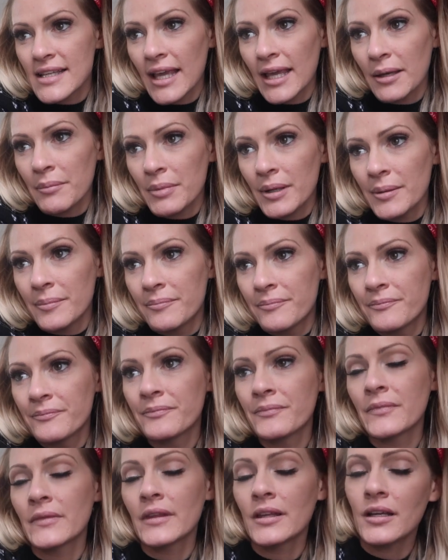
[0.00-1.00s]
tape?
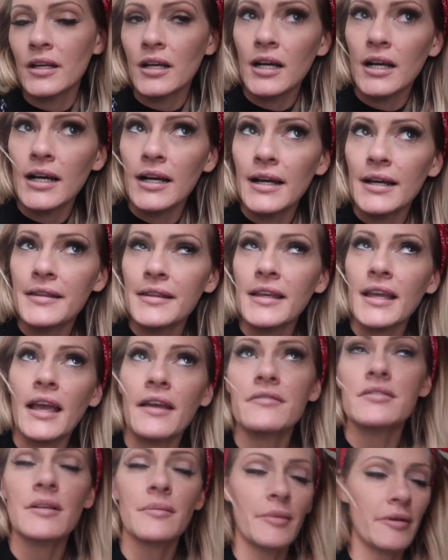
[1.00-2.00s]
Yeah. Uh, I think I
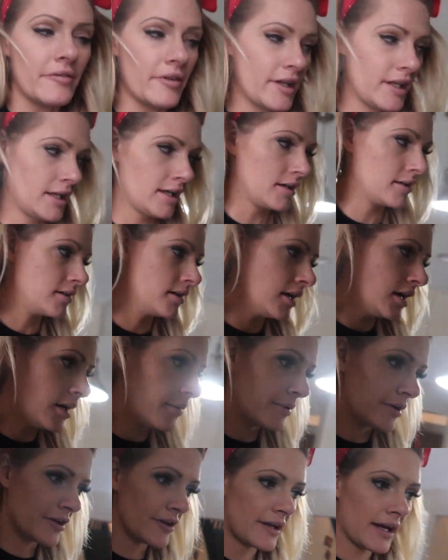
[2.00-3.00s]
have some over here.
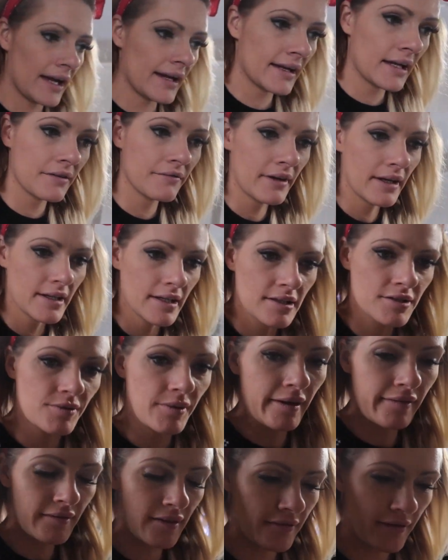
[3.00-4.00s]
But you gotta get ready because
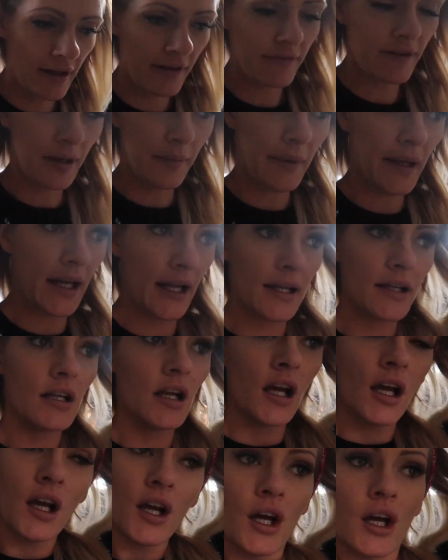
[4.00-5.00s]
we have to leave in a minute.
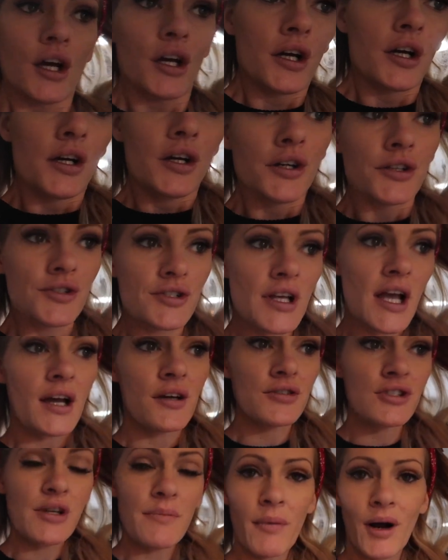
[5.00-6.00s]

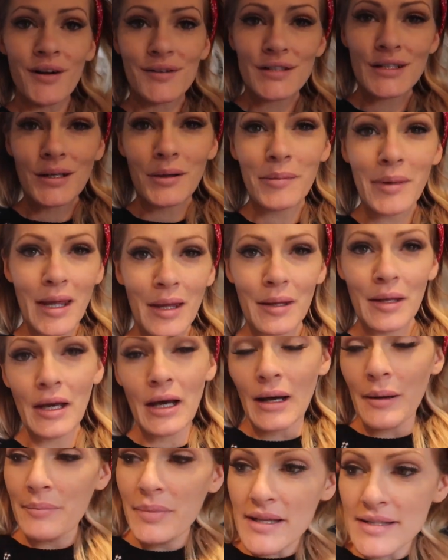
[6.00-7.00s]
So tomorrow's gonna be
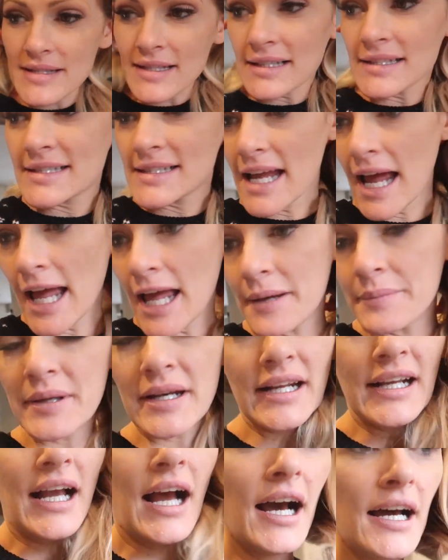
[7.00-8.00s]
a busy day,
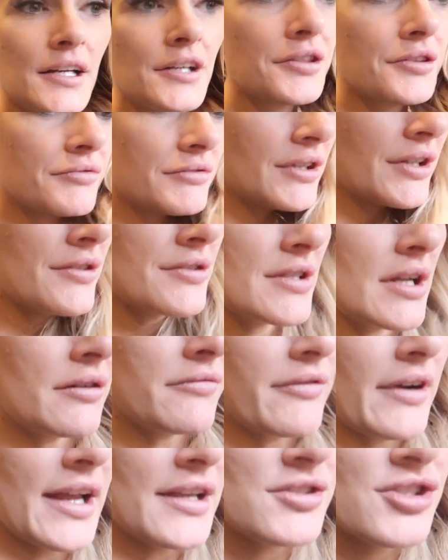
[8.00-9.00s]
but it kind of throws a
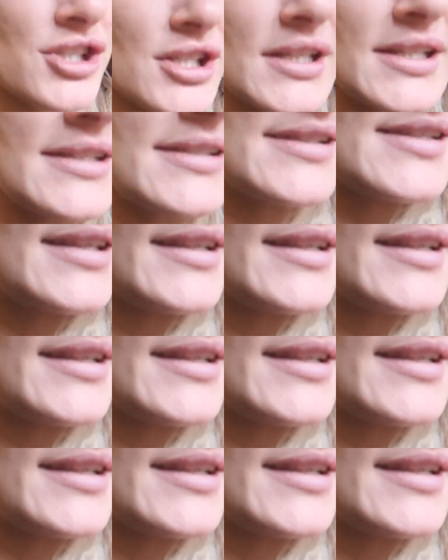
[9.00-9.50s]
wrench in